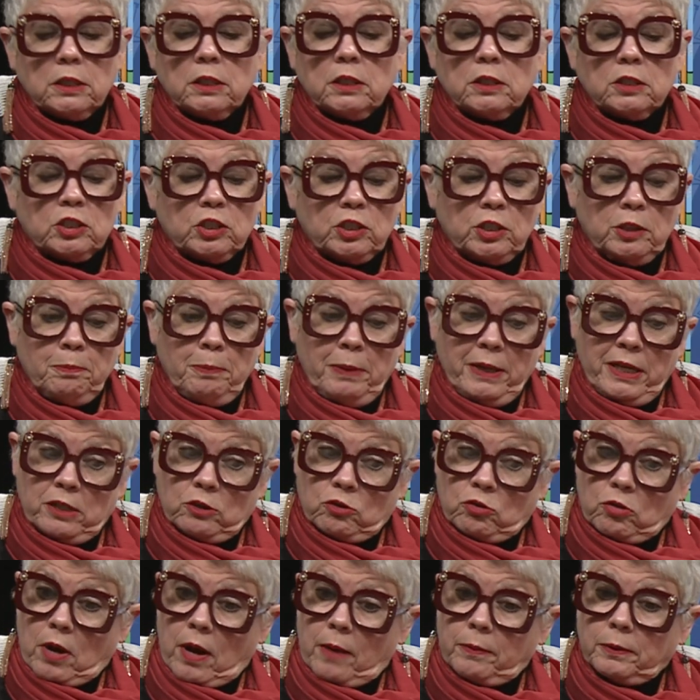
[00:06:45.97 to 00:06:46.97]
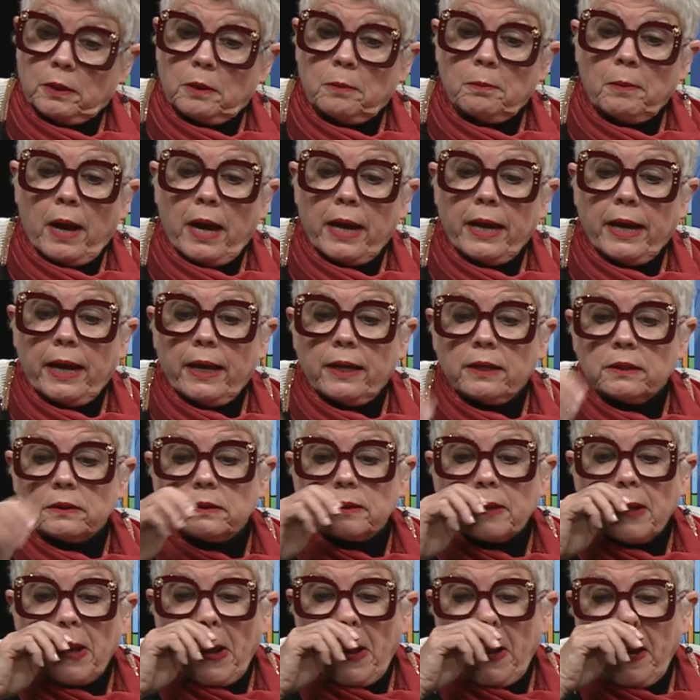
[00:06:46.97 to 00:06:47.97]
she'd be in trouble at my house.
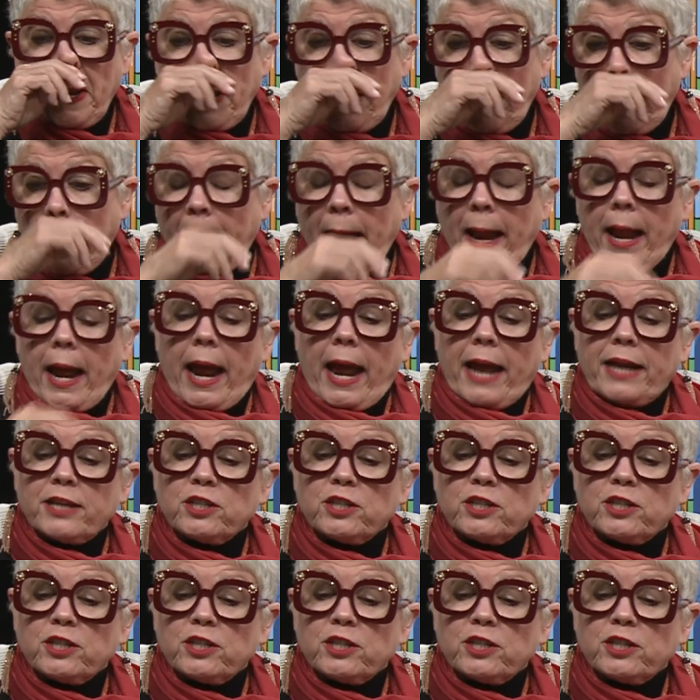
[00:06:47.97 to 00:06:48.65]
At